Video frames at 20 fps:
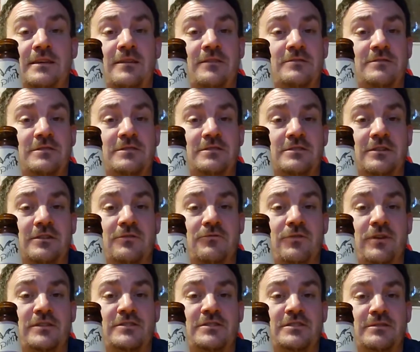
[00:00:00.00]
which is a
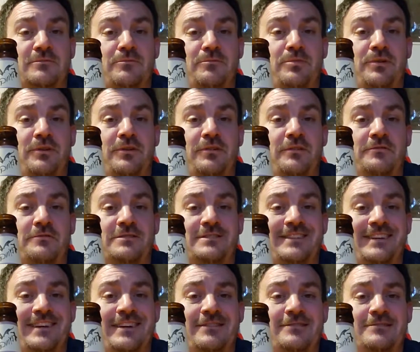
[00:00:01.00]
Russian Imperial
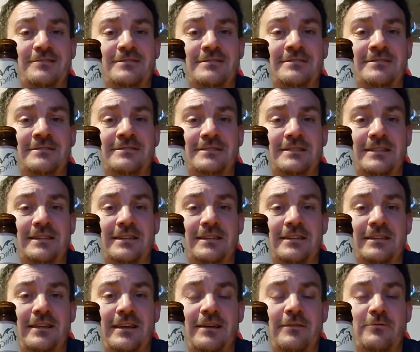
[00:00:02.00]
Stout,
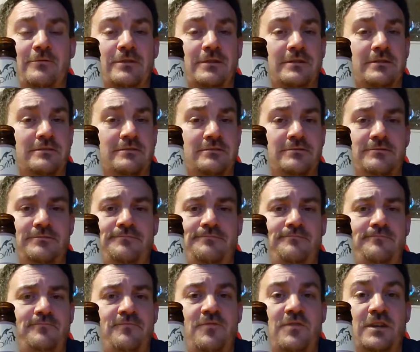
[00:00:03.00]
and that one's
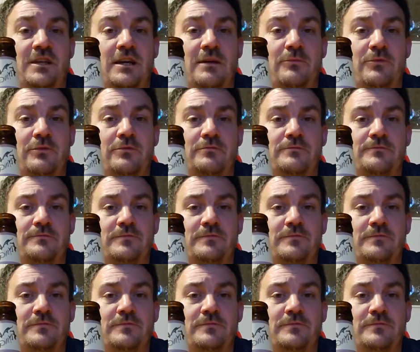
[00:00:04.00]
phenomenal.